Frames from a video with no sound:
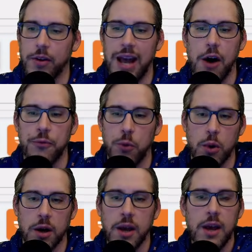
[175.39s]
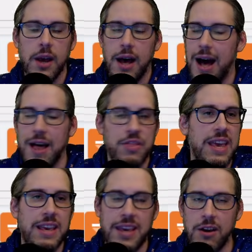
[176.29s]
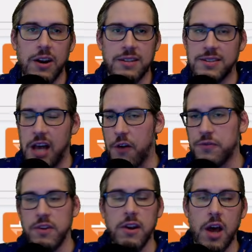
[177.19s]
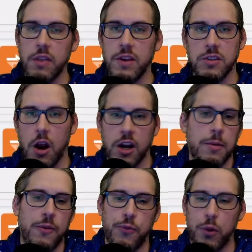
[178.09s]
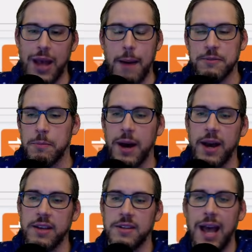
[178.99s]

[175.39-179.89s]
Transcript: Now, for the gear itself, none of these are going to be fully optimized. Now,